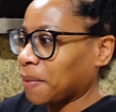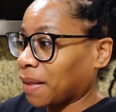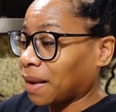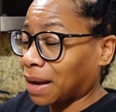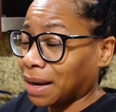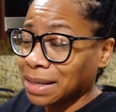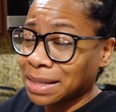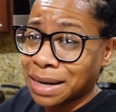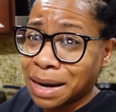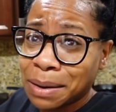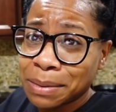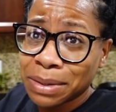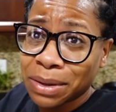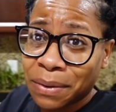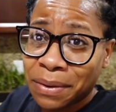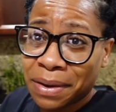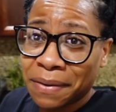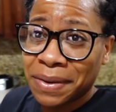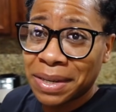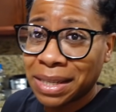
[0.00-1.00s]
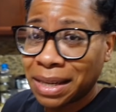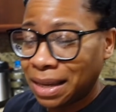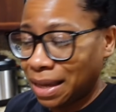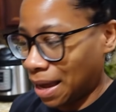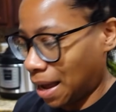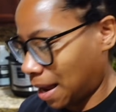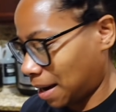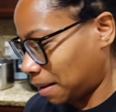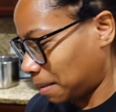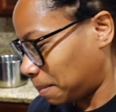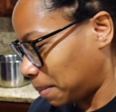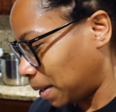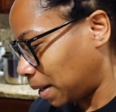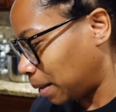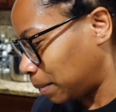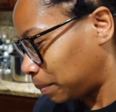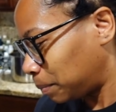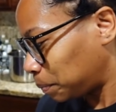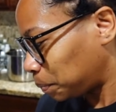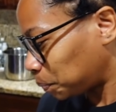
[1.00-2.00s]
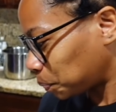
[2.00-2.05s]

Like I said, I was gonna give it to Yanna, but